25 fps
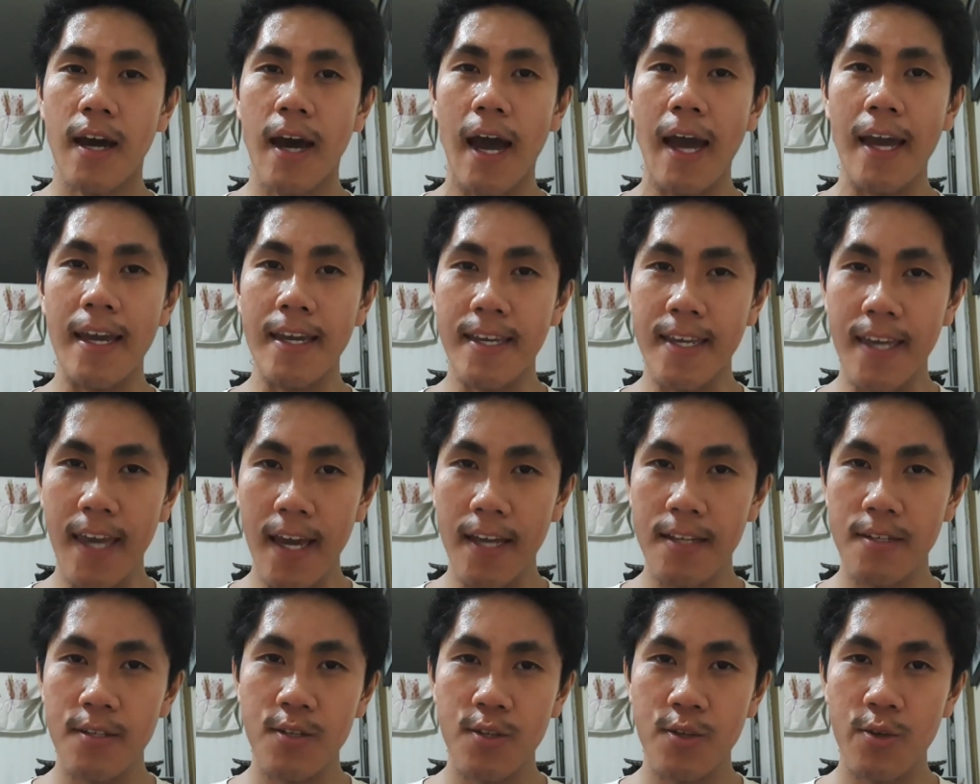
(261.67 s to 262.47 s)
I
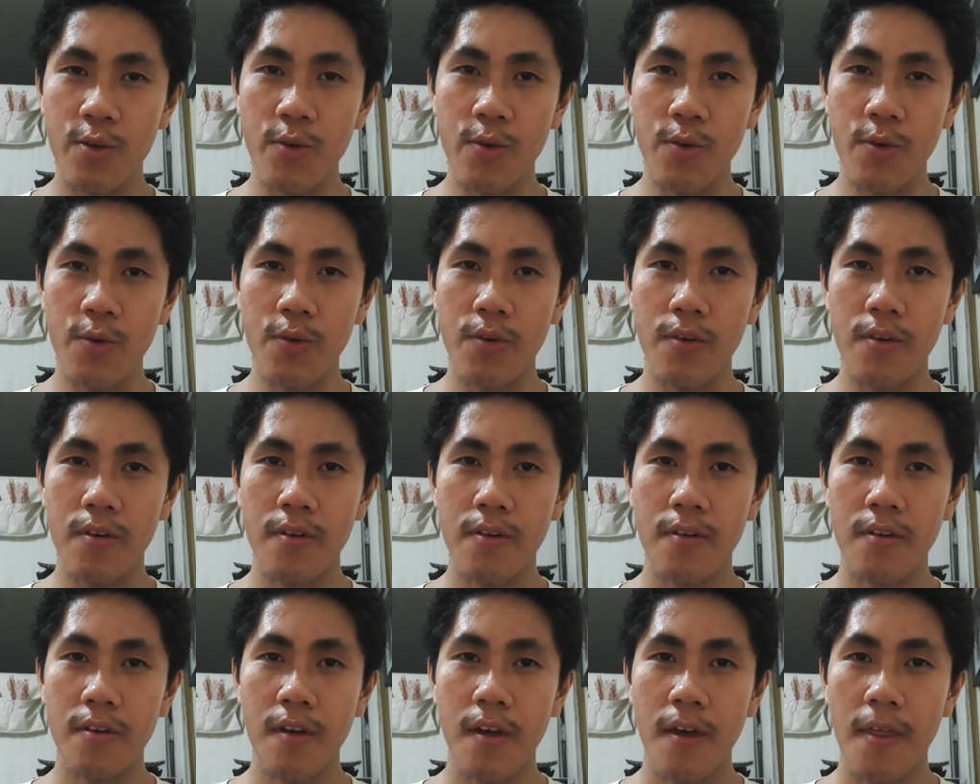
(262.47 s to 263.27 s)
get to
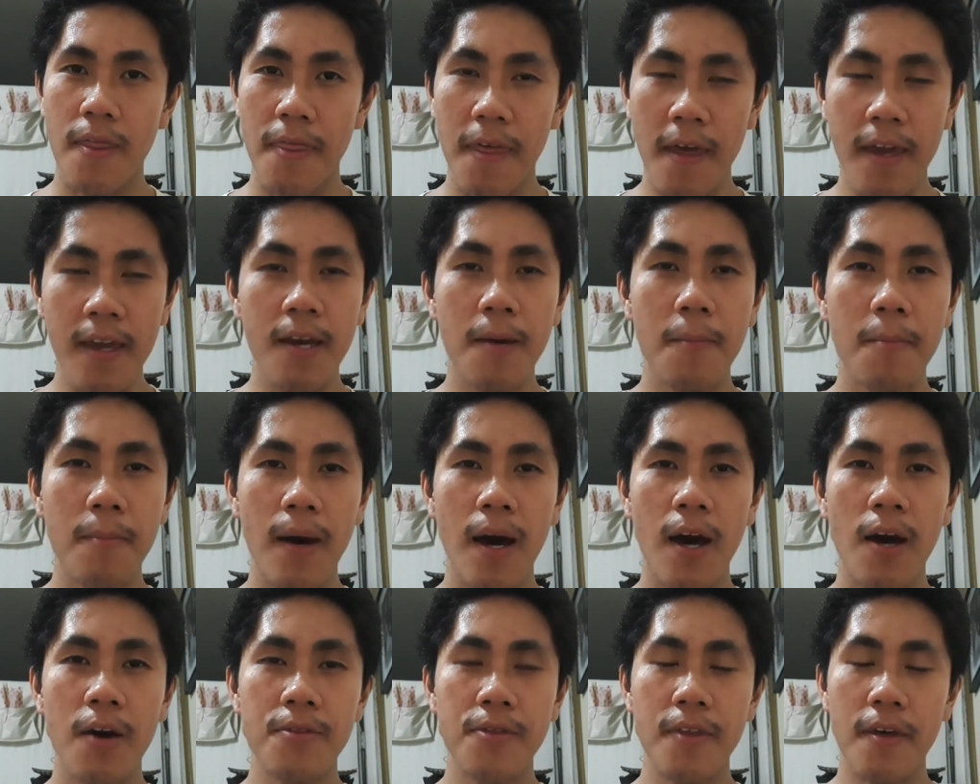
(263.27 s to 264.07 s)
think
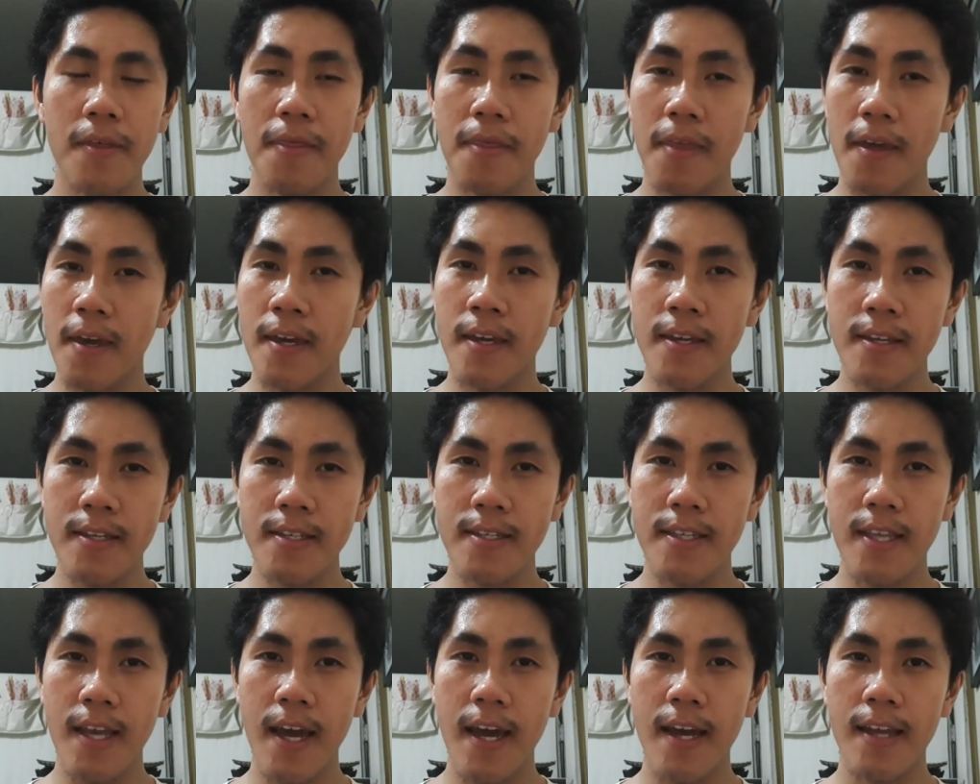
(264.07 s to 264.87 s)
about the
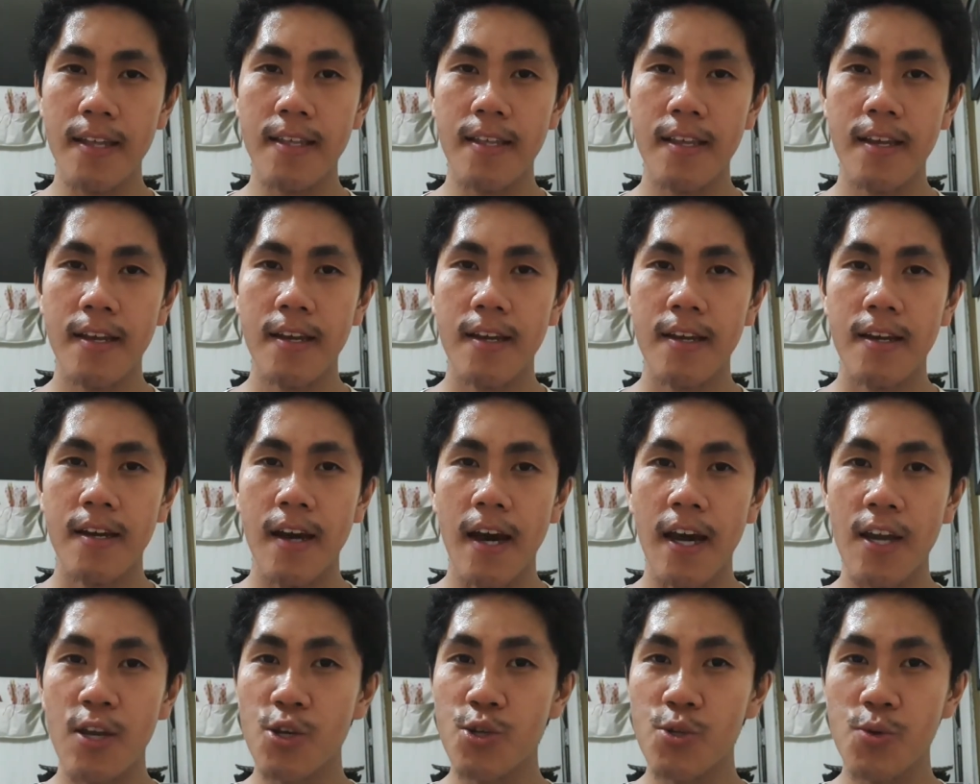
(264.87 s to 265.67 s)
things that
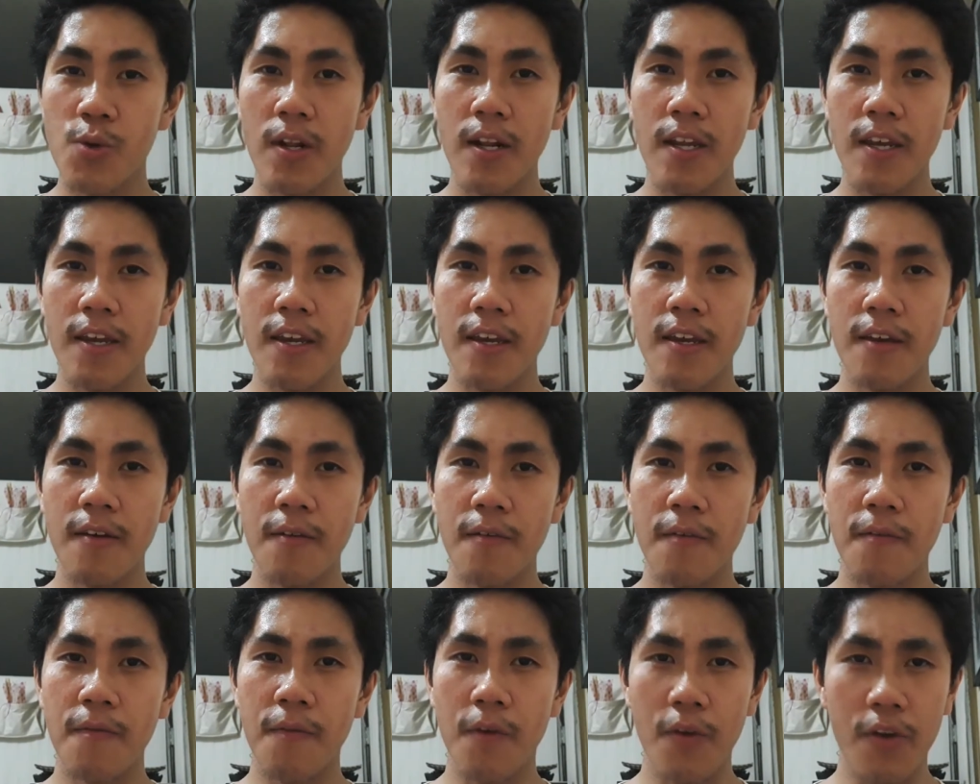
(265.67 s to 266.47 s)
I usually
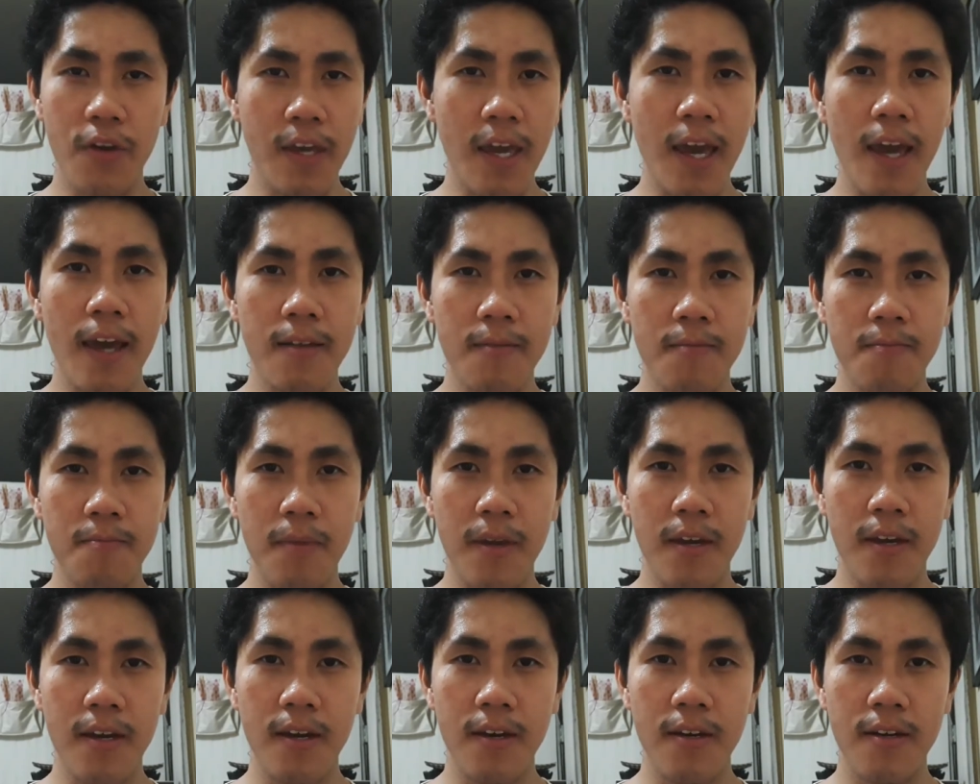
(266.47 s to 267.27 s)
forget
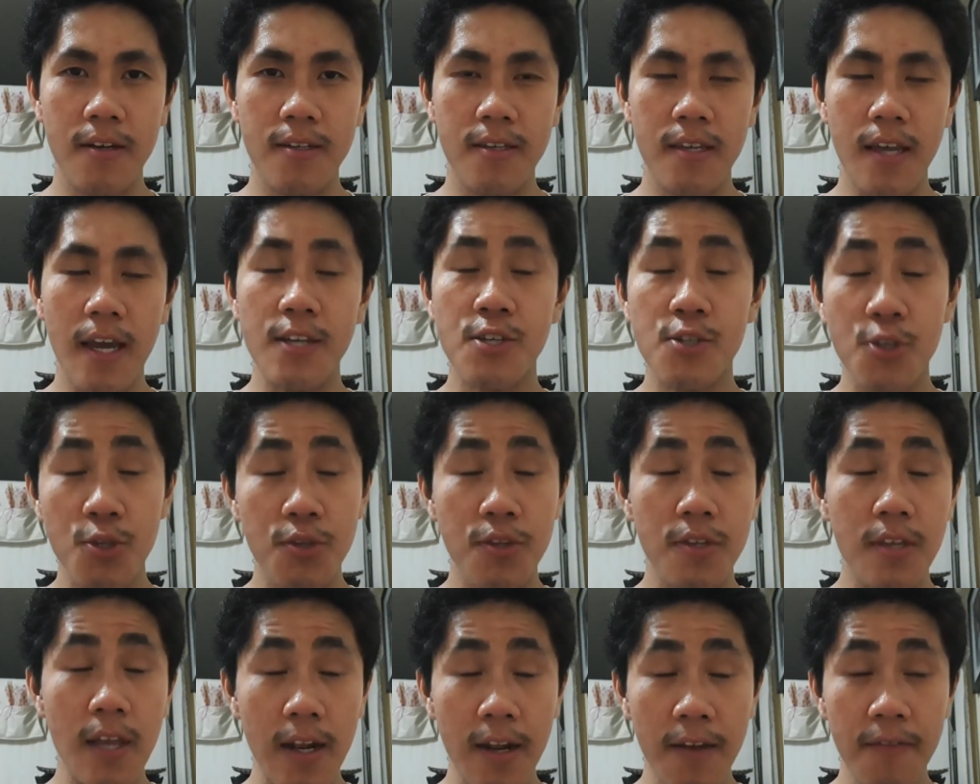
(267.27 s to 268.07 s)
because I
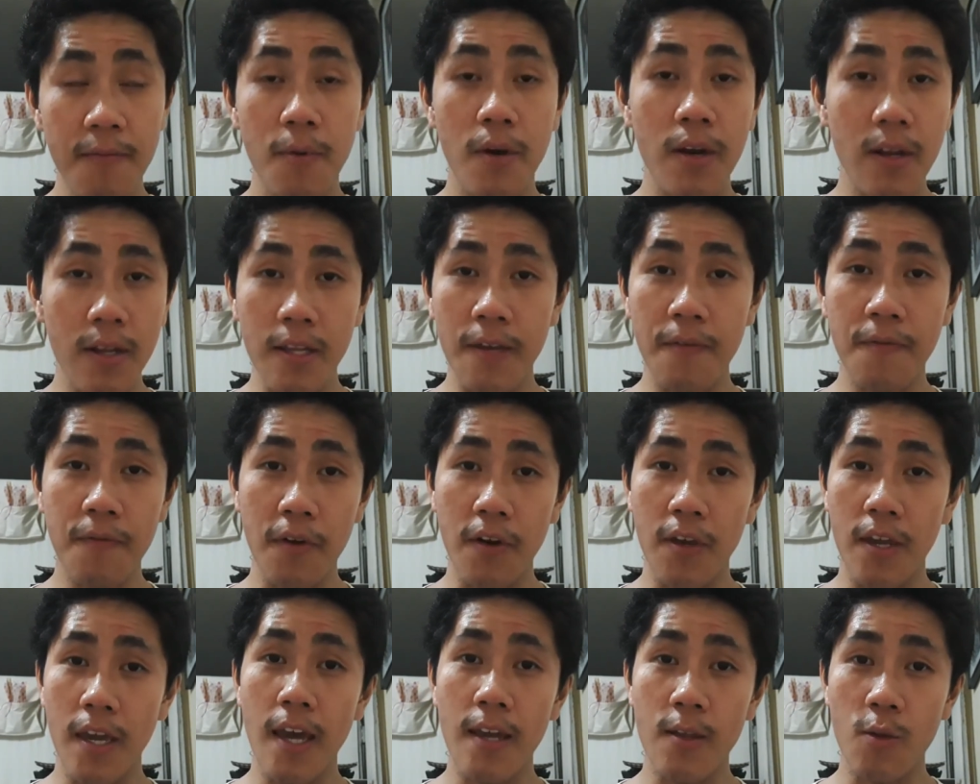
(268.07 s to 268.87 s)
should deliberately
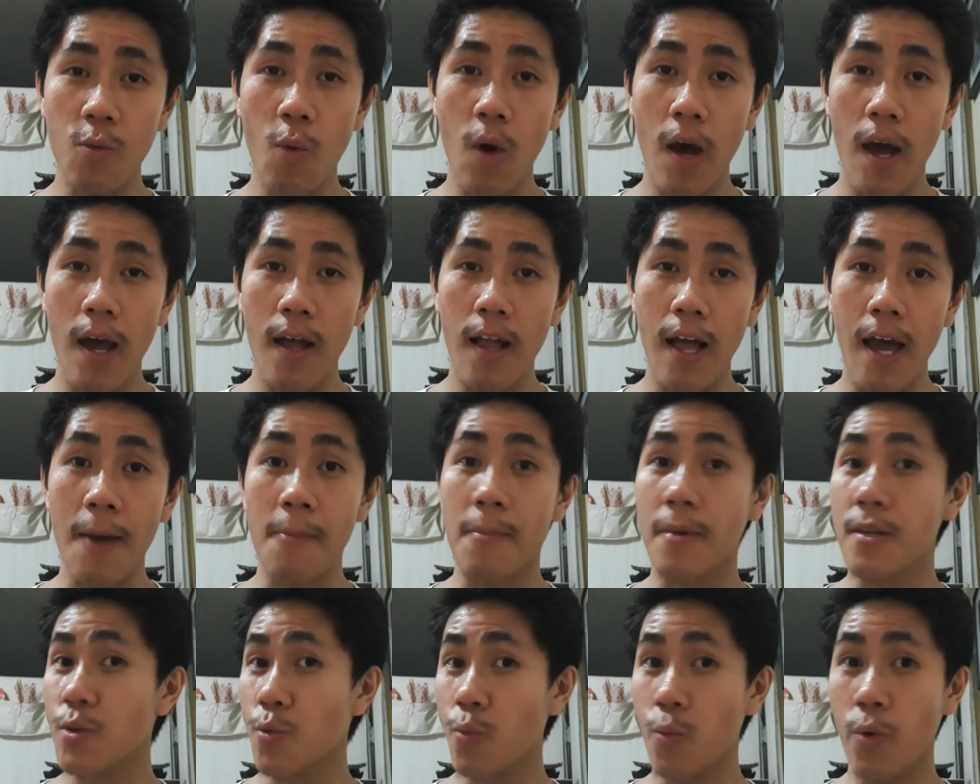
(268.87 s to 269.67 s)
forget while I'm
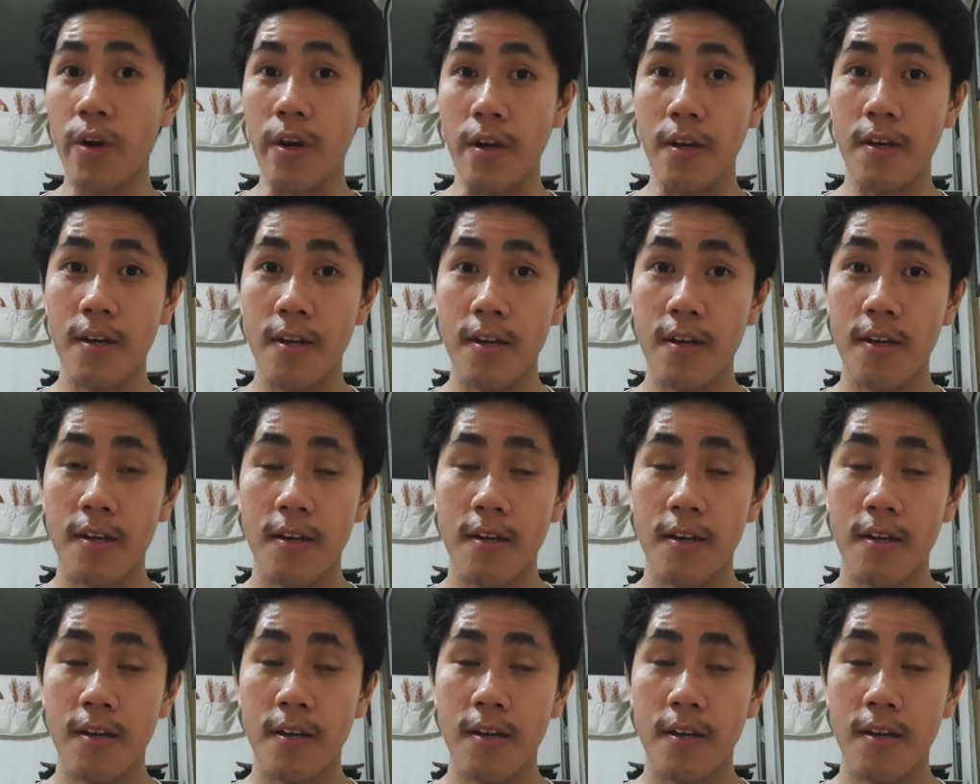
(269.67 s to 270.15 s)
at work